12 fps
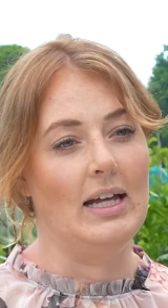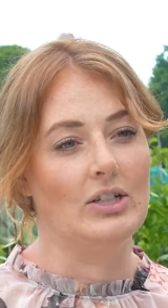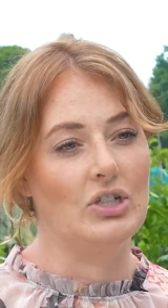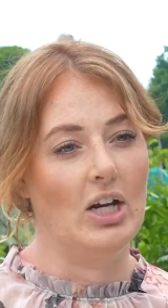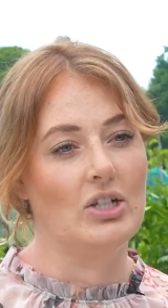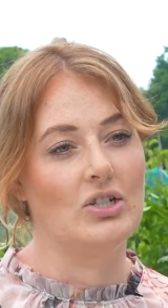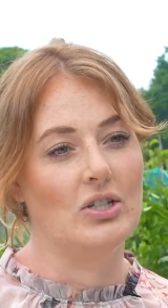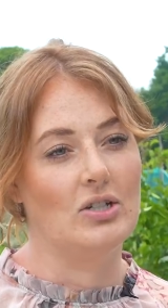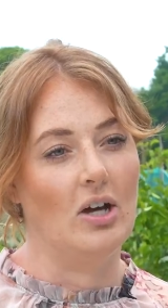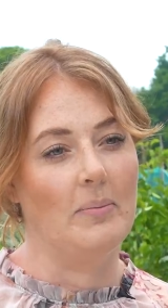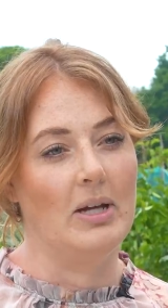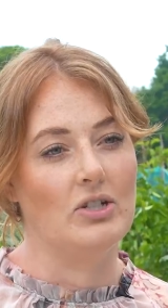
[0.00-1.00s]
and change the
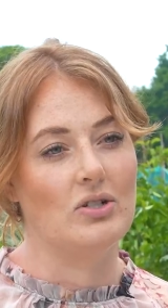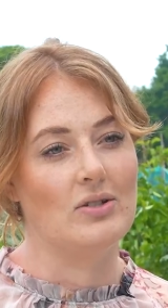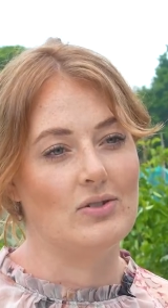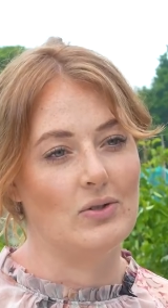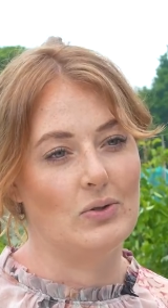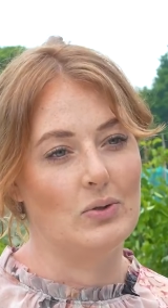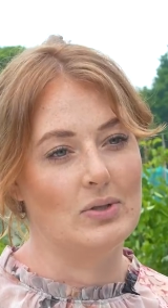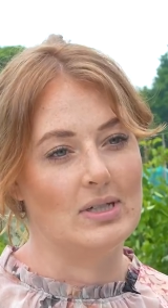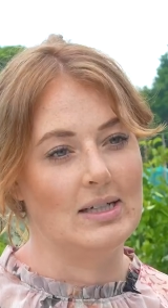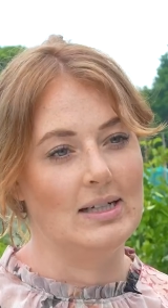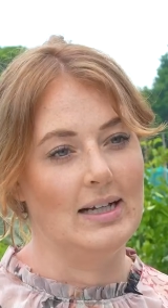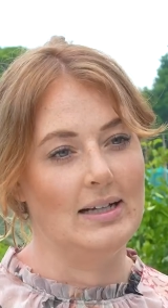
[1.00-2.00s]
dimensions
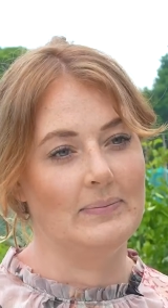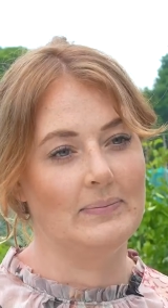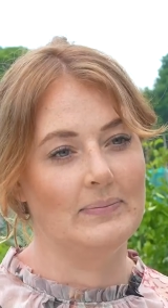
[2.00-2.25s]
accordingly.